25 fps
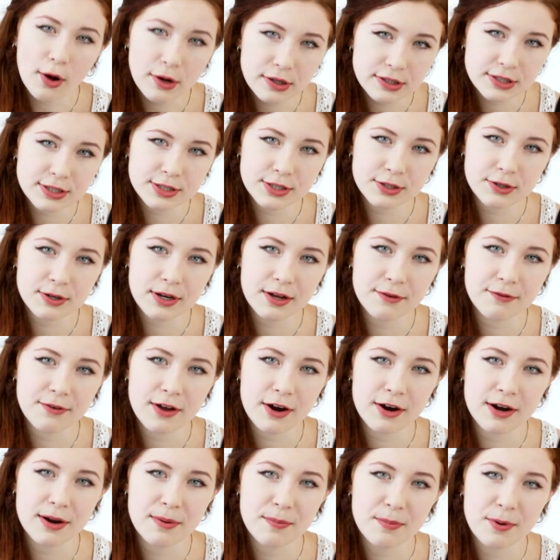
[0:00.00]
Also, a
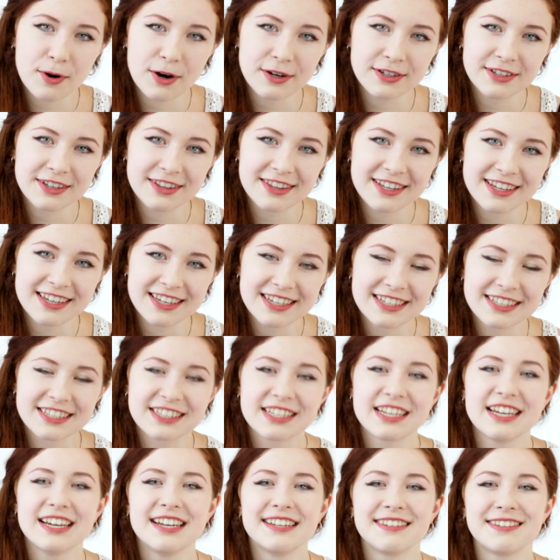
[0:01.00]
very important thing is,